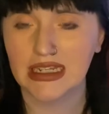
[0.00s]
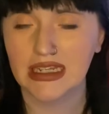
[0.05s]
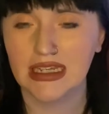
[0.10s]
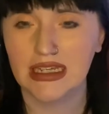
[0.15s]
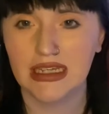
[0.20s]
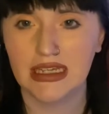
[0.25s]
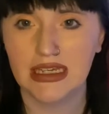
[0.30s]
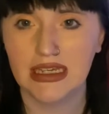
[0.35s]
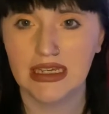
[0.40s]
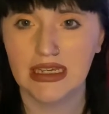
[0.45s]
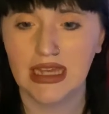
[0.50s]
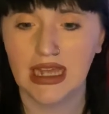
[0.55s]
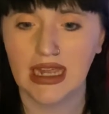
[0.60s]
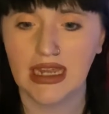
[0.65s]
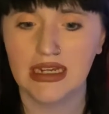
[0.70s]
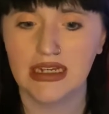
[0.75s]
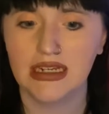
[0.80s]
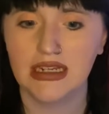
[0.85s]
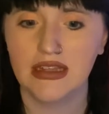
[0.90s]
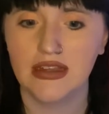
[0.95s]
he
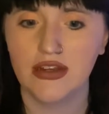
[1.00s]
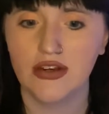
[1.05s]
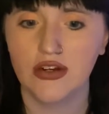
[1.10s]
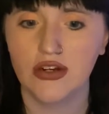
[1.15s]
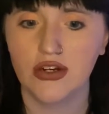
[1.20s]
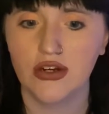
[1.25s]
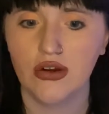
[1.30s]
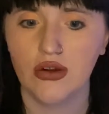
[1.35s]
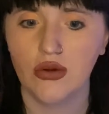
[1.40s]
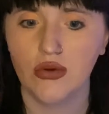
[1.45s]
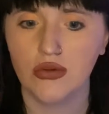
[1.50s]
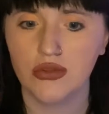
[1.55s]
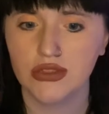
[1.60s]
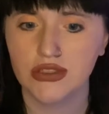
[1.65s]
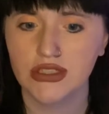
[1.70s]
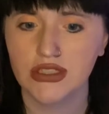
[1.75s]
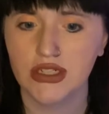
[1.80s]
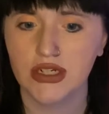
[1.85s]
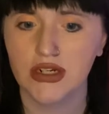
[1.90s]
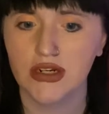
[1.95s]
and their
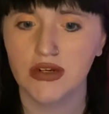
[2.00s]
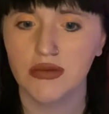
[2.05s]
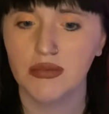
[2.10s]
oldest daughter,